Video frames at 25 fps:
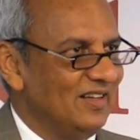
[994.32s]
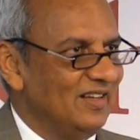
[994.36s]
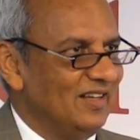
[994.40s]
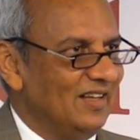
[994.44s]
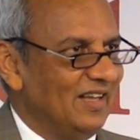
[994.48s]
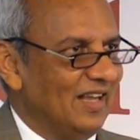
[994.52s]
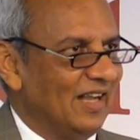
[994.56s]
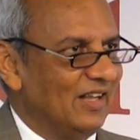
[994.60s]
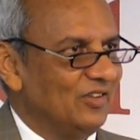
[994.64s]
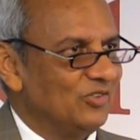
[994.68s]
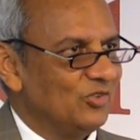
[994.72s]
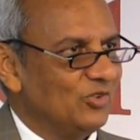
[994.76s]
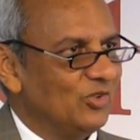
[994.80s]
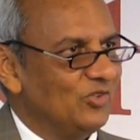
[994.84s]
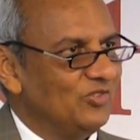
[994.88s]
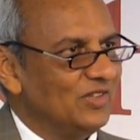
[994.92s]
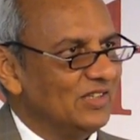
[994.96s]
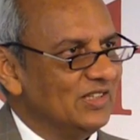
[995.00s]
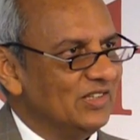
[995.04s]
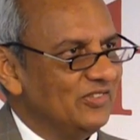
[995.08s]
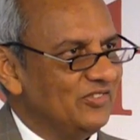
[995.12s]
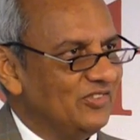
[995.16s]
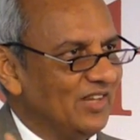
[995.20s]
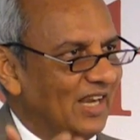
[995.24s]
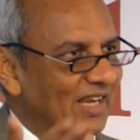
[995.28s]
And so when
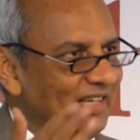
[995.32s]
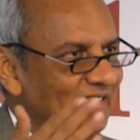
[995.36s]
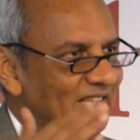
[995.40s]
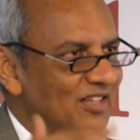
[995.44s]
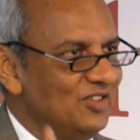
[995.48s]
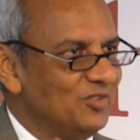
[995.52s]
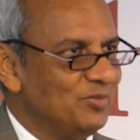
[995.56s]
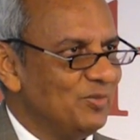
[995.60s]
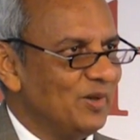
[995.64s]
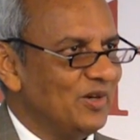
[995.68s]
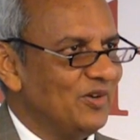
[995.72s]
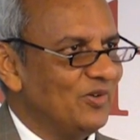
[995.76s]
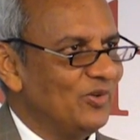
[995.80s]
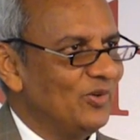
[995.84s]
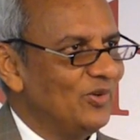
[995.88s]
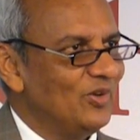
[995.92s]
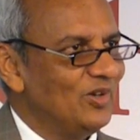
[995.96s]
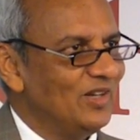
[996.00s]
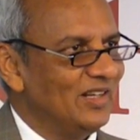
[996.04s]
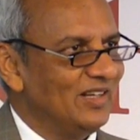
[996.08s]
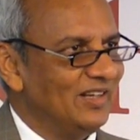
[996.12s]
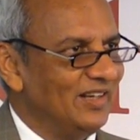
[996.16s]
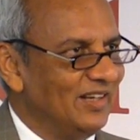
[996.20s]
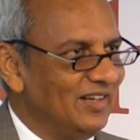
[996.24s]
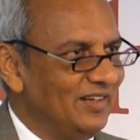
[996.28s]
the Chinese patrol
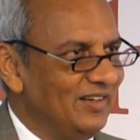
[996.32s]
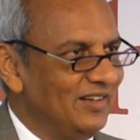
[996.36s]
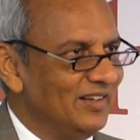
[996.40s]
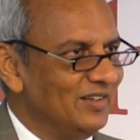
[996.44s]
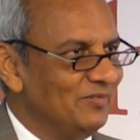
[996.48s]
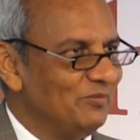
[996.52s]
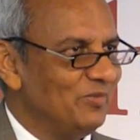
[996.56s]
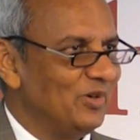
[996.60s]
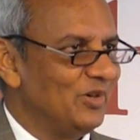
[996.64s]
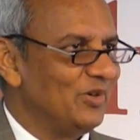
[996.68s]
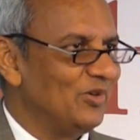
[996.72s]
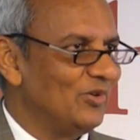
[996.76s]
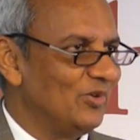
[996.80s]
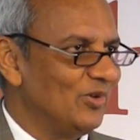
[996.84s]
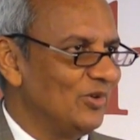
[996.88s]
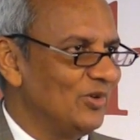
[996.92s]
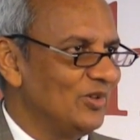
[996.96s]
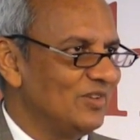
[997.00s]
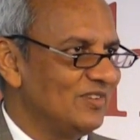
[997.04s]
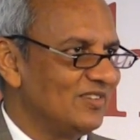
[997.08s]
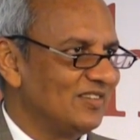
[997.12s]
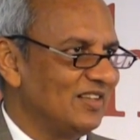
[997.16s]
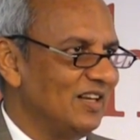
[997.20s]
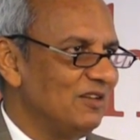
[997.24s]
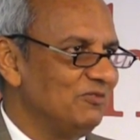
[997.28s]
and Indian
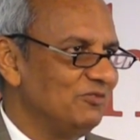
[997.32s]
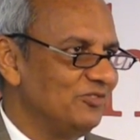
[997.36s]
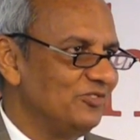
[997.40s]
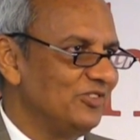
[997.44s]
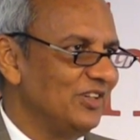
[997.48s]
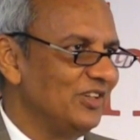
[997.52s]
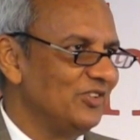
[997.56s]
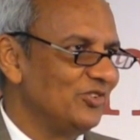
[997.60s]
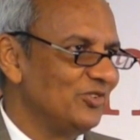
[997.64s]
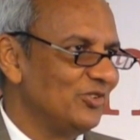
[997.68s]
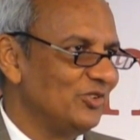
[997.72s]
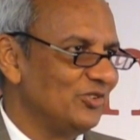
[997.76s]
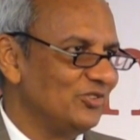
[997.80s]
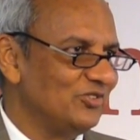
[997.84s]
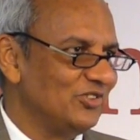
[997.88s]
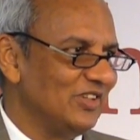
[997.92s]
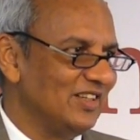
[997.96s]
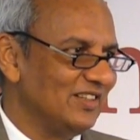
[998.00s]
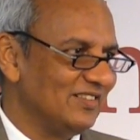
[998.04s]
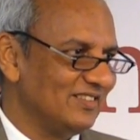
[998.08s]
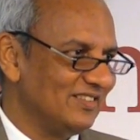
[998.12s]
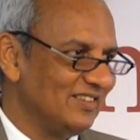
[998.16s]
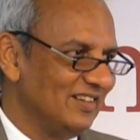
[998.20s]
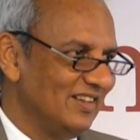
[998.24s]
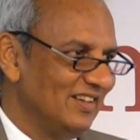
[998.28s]
patrols come face to
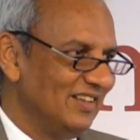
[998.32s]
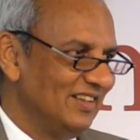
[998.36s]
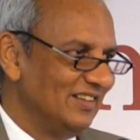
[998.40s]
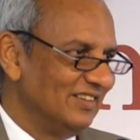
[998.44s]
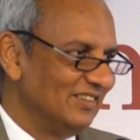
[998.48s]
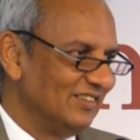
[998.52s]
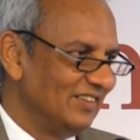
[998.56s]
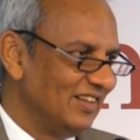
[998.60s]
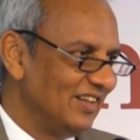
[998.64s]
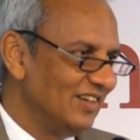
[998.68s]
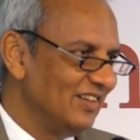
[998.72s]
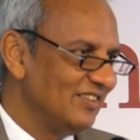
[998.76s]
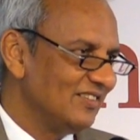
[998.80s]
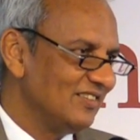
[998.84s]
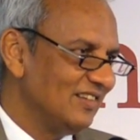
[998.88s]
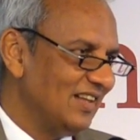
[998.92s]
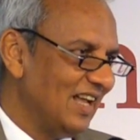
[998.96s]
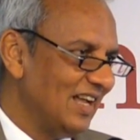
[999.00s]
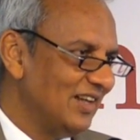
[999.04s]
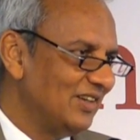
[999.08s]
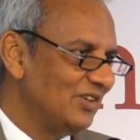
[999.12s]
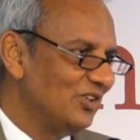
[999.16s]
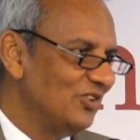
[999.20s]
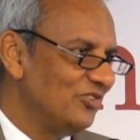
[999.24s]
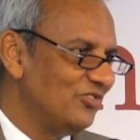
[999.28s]
face, there is
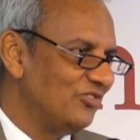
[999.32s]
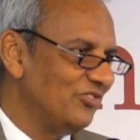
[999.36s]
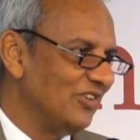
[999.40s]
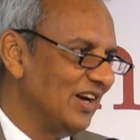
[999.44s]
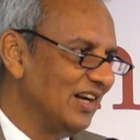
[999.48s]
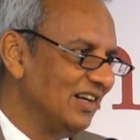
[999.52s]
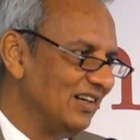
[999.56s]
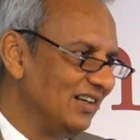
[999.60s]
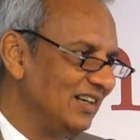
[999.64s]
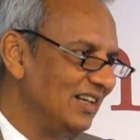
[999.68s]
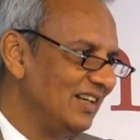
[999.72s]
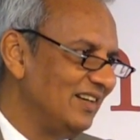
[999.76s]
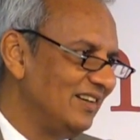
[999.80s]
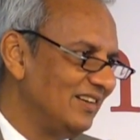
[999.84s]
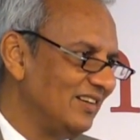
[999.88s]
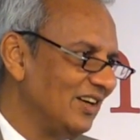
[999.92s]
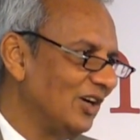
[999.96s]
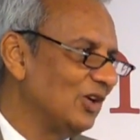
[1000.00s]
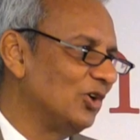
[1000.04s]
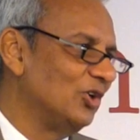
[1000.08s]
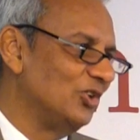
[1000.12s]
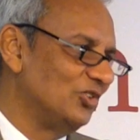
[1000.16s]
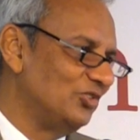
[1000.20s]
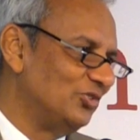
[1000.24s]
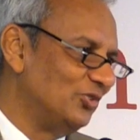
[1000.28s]
like a friendly
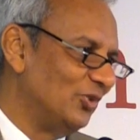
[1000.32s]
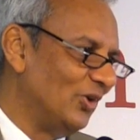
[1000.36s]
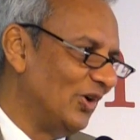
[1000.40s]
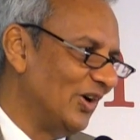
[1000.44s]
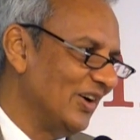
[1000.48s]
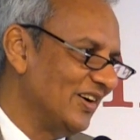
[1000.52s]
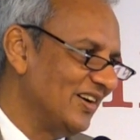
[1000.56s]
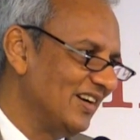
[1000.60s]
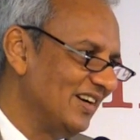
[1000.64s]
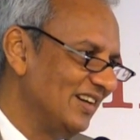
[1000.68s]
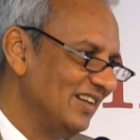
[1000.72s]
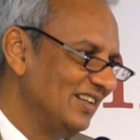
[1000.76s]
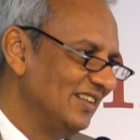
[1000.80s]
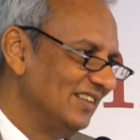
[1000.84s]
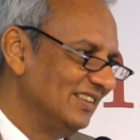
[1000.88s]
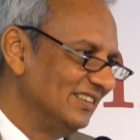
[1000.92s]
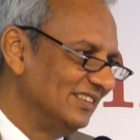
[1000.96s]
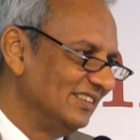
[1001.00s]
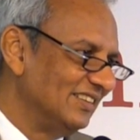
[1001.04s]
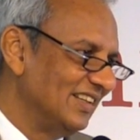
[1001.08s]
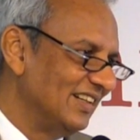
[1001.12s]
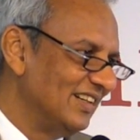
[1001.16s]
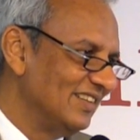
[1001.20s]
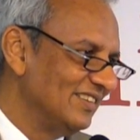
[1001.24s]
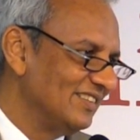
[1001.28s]
tug of war.
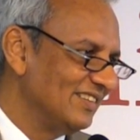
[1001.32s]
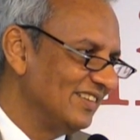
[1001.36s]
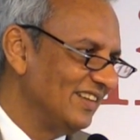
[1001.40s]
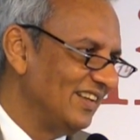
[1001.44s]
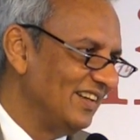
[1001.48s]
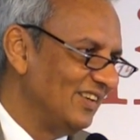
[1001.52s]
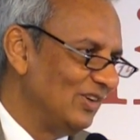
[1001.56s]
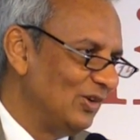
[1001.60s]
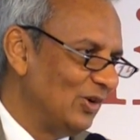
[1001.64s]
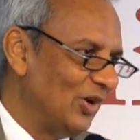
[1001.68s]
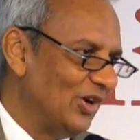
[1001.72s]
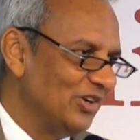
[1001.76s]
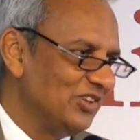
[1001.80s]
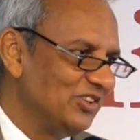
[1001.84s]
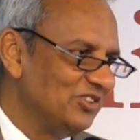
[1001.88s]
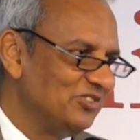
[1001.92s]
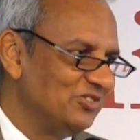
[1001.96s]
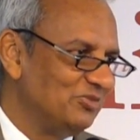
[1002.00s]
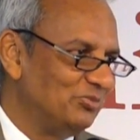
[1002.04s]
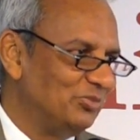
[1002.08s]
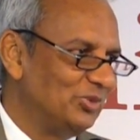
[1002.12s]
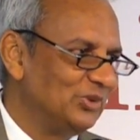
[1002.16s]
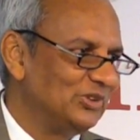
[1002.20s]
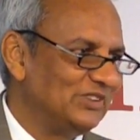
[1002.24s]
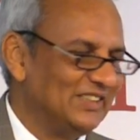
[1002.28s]
There is a lot
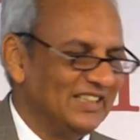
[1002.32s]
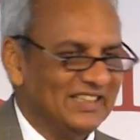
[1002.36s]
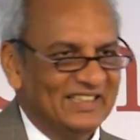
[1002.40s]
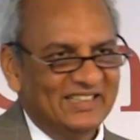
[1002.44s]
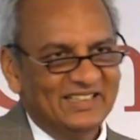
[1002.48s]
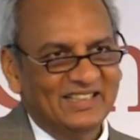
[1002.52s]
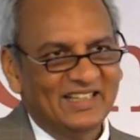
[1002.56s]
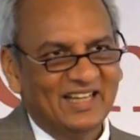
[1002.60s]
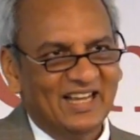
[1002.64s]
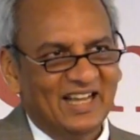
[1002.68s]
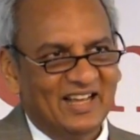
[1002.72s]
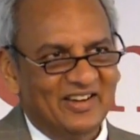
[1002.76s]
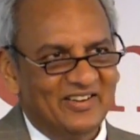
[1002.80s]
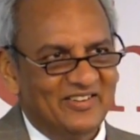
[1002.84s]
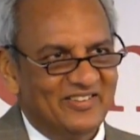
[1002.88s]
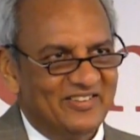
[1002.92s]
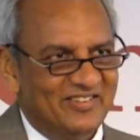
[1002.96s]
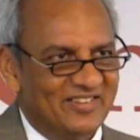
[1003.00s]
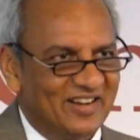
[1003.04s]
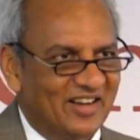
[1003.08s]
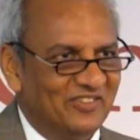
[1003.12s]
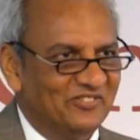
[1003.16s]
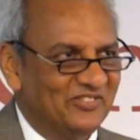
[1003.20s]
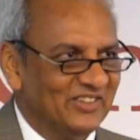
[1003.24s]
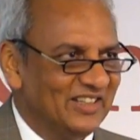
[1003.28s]
of pushing and
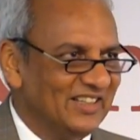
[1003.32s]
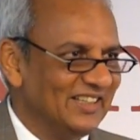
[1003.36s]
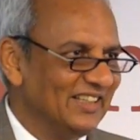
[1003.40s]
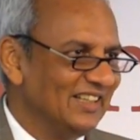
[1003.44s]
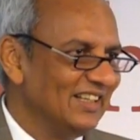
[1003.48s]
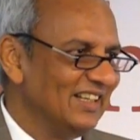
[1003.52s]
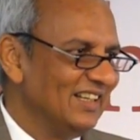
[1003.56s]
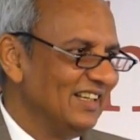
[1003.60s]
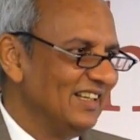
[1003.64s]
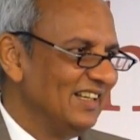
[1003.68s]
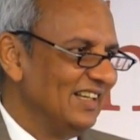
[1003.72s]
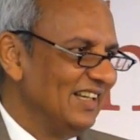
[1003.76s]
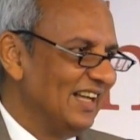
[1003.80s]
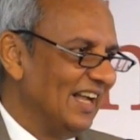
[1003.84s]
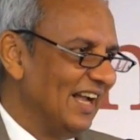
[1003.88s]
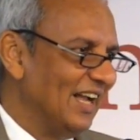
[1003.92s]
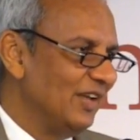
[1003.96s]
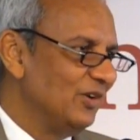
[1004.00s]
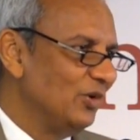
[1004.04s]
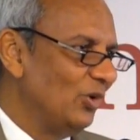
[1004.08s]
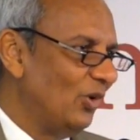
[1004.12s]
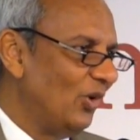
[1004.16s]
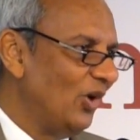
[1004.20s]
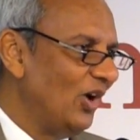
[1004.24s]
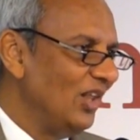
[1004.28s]
shoving,
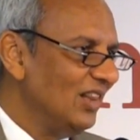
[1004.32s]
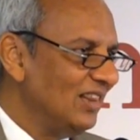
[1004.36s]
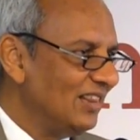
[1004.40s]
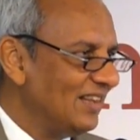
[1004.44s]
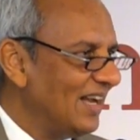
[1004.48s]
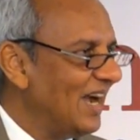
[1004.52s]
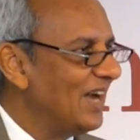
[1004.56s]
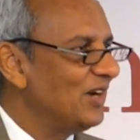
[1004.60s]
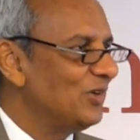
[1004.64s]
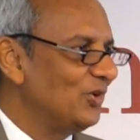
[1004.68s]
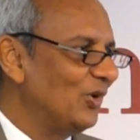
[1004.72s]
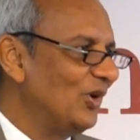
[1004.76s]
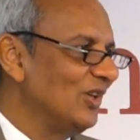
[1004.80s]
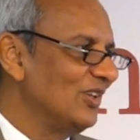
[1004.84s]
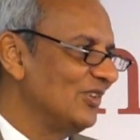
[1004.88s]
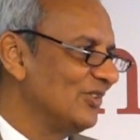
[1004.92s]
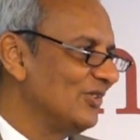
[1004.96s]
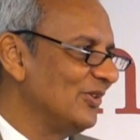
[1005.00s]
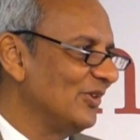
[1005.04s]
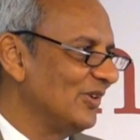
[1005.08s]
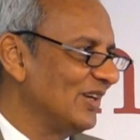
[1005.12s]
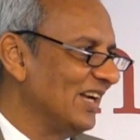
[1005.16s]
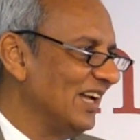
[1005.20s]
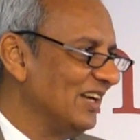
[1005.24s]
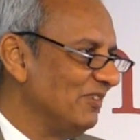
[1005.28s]
and all that
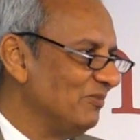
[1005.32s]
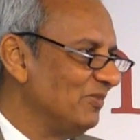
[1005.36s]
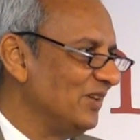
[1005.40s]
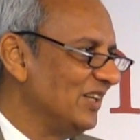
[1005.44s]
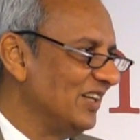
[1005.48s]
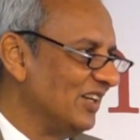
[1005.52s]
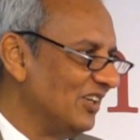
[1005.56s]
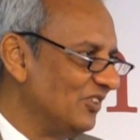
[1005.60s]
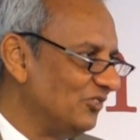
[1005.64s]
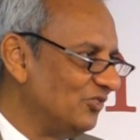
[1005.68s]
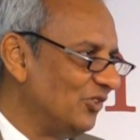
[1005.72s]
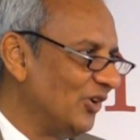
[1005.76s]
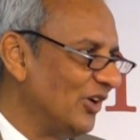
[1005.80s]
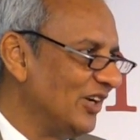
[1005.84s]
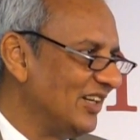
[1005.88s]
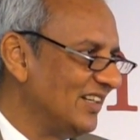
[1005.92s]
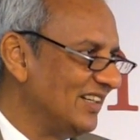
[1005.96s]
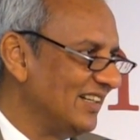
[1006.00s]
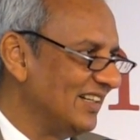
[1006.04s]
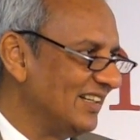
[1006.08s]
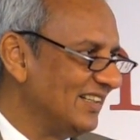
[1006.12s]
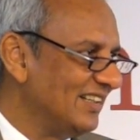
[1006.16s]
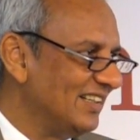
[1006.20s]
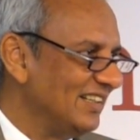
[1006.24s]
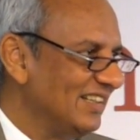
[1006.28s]
also can be
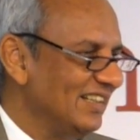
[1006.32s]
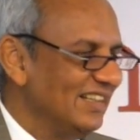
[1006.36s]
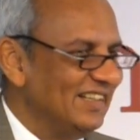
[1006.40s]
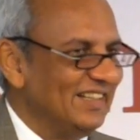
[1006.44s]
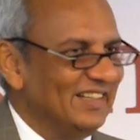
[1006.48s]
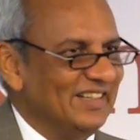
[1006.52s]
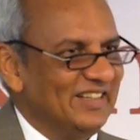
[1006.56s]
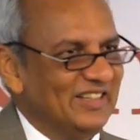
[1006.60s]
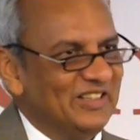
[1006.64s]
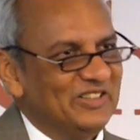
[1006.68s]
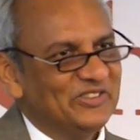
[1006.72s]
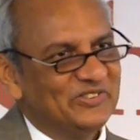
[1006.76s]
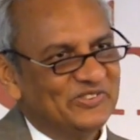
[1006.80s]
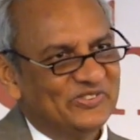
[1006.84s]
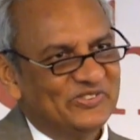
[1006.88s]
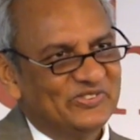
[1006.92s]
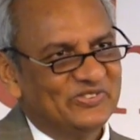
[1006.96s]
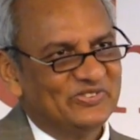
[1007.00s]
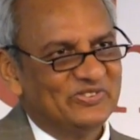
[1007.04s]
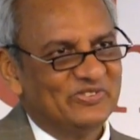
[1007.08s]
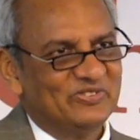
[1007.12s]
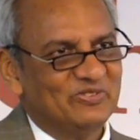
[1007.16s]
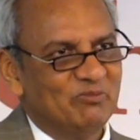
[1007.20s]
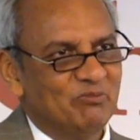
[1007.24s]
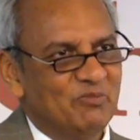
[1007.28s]
avoided
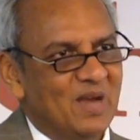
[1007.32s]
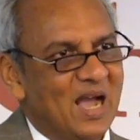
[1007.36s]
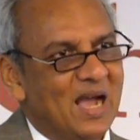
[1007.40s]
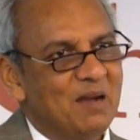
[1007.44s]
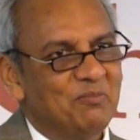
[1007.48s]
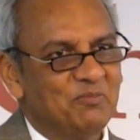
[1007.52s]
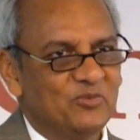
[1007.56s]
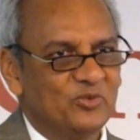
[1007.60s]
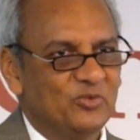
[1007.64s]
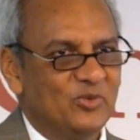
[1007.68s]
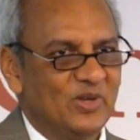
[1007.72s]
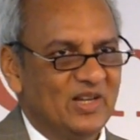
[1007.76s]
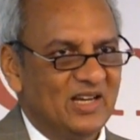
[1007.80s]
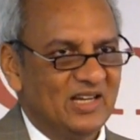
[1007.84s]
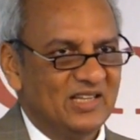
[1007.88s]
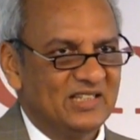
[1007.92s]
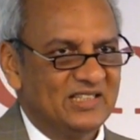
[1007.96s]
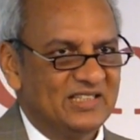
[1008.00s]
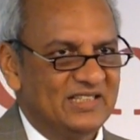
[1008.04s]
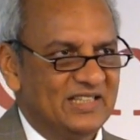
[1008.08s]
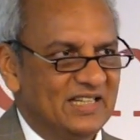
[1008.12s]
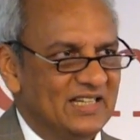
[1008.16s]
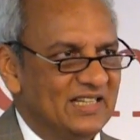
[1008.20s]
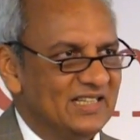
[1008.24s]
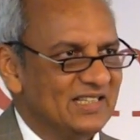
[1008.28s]
if maps were
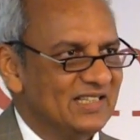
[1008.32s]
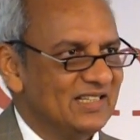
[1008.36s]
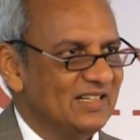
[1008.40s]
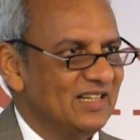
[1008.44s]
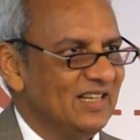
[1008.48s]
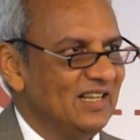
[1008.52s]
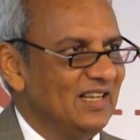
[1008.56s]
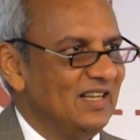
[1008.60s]
exchanged,